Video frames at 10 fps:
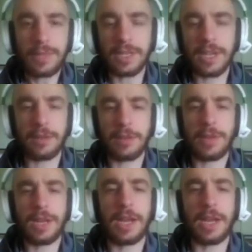It kept me
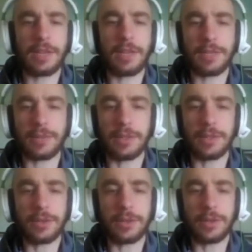in line, gave me something to
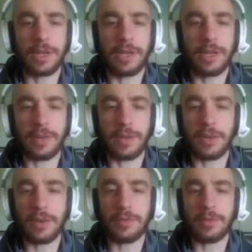do, and helped me get
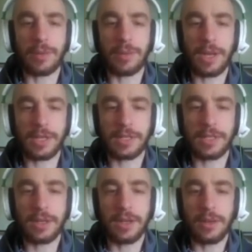away from my past.
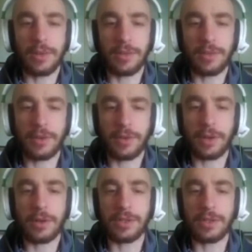When the factory
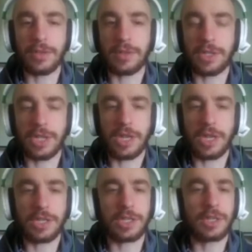closed, everything
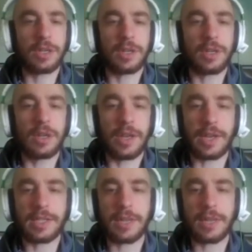changed. I
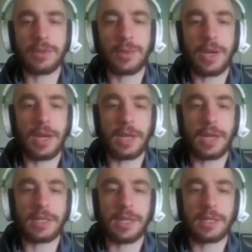guess that was when I
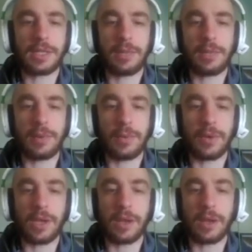started
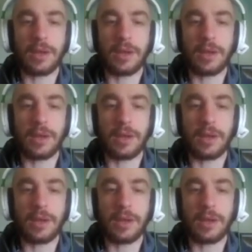sleepwalking,